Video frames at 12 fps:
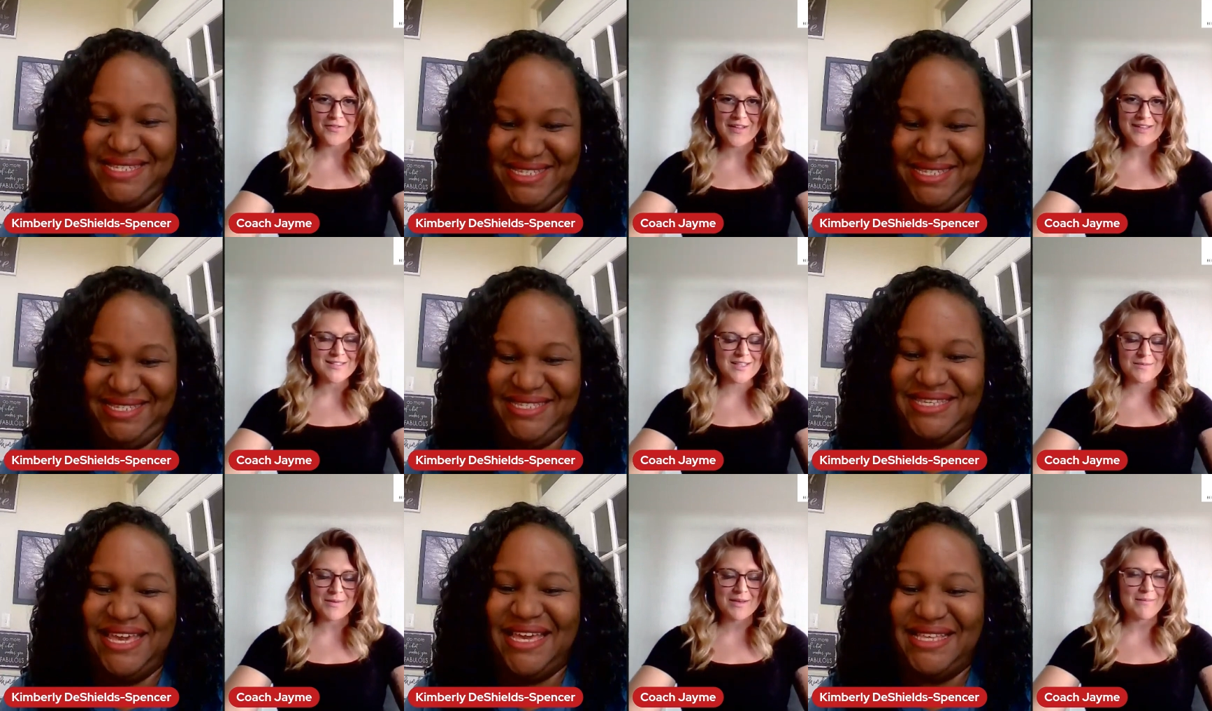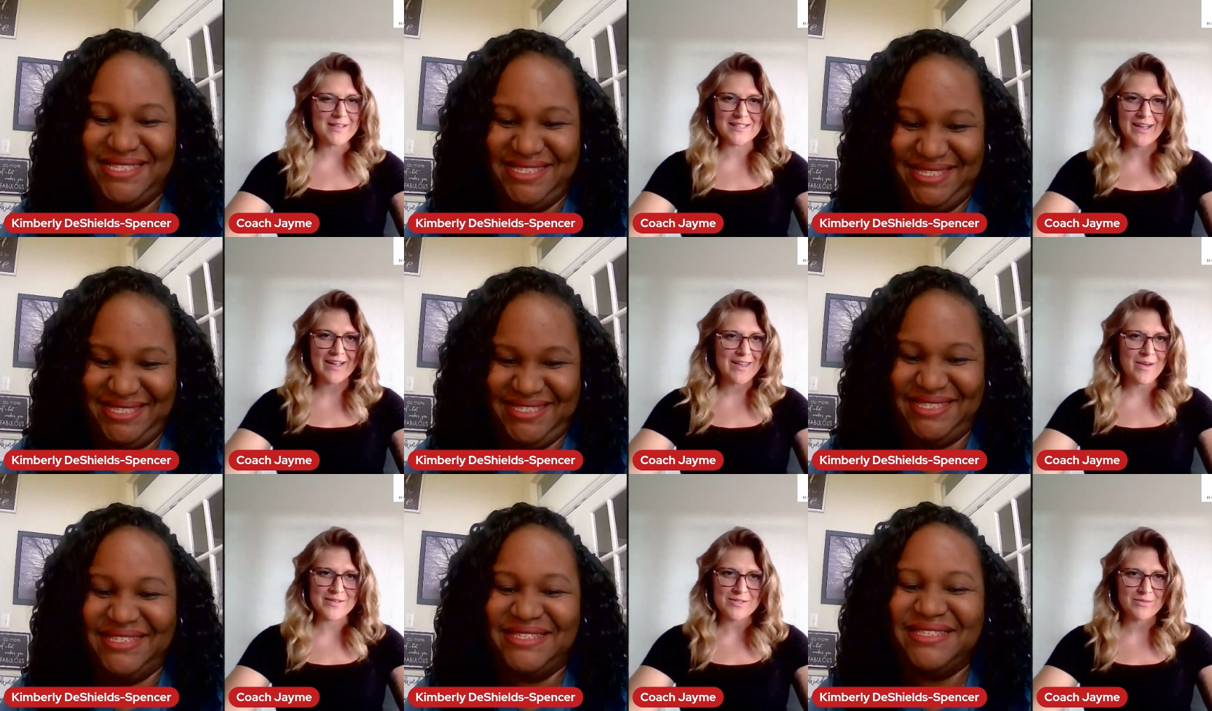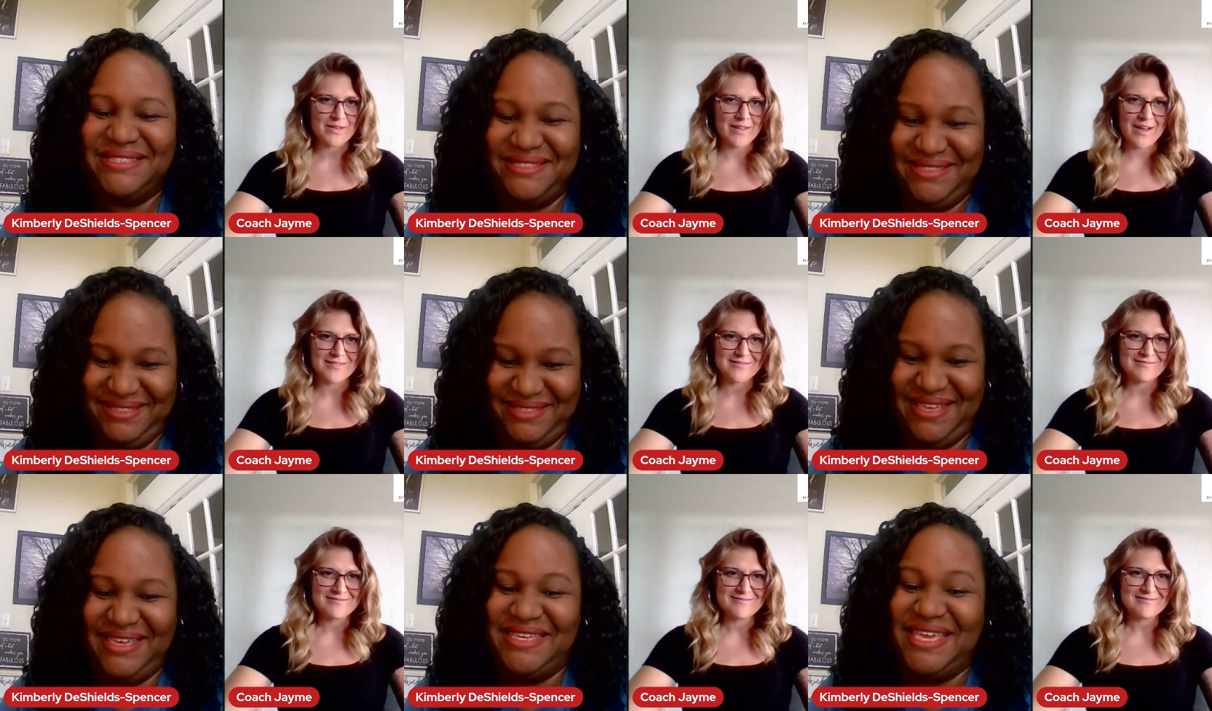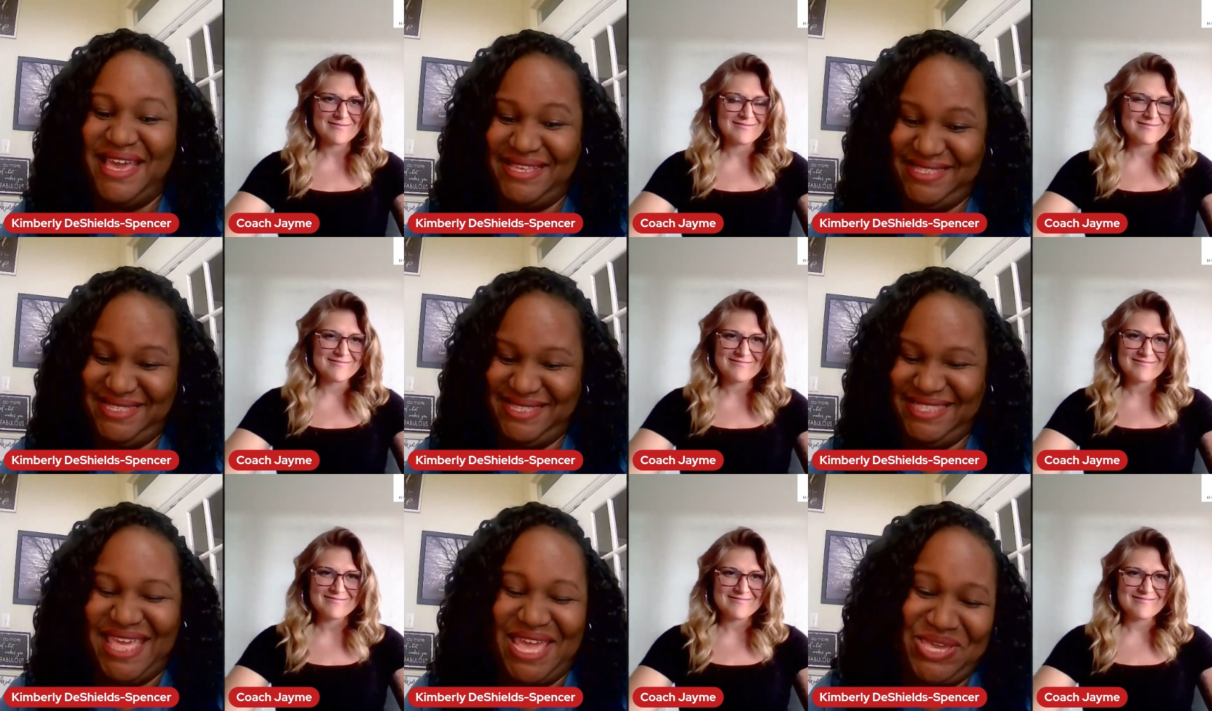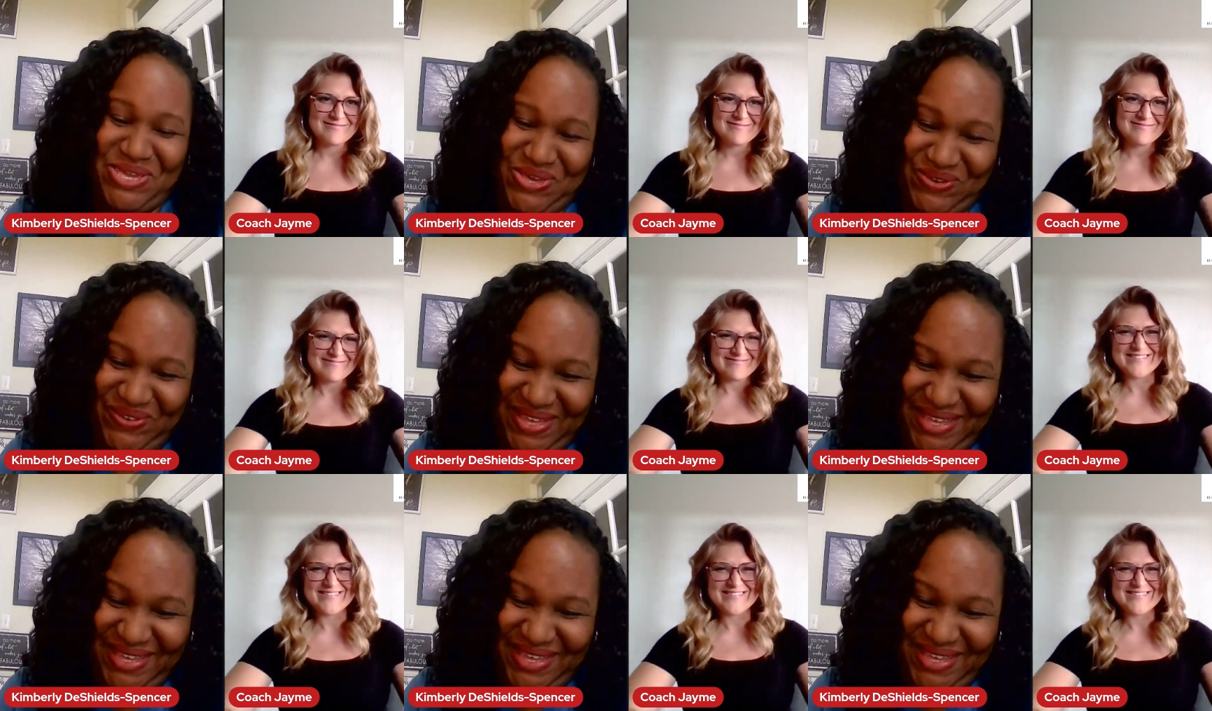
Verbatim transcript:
Speaker 1: that's going to be amazing yeah. i can't wait to read that
Speaker 2: yes thank you